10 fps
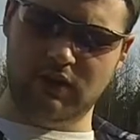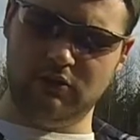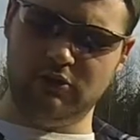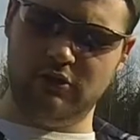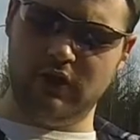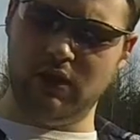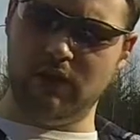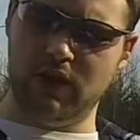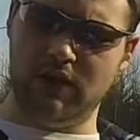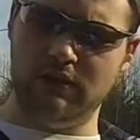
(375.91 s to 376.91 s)
original
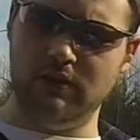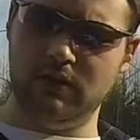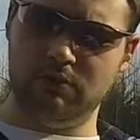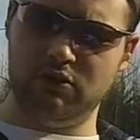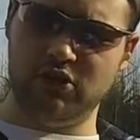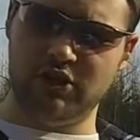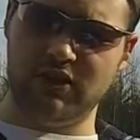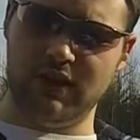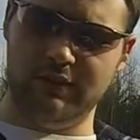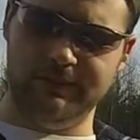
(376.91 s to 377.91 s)
Iranian
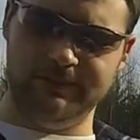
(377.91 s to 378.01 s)
projectile.